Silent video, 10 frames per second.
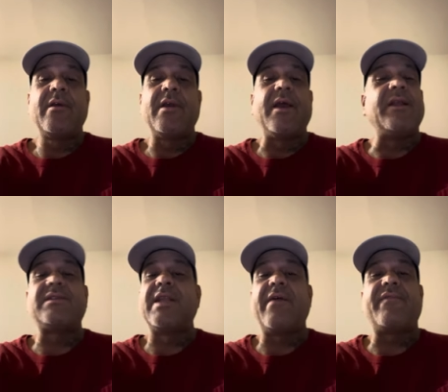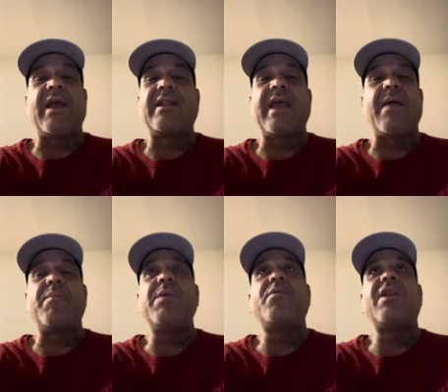And it's left at that.
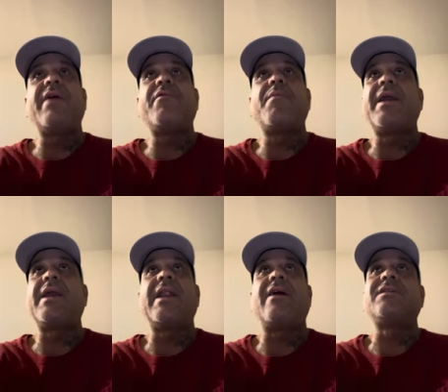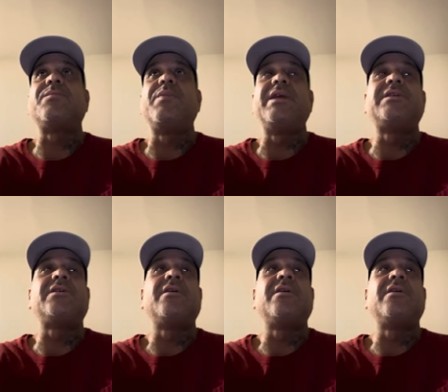People never make it out to be,